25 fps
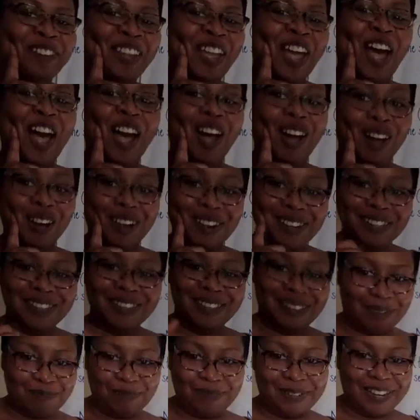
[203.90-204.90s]
Our
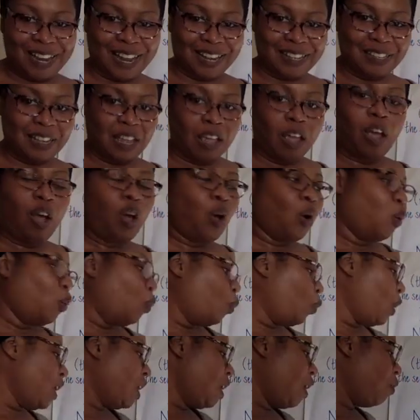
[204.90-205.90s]
subject.
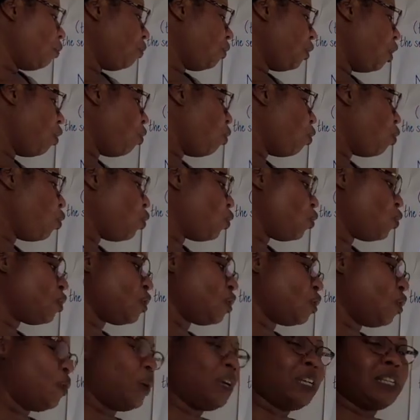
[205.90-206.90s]
We don't know who's going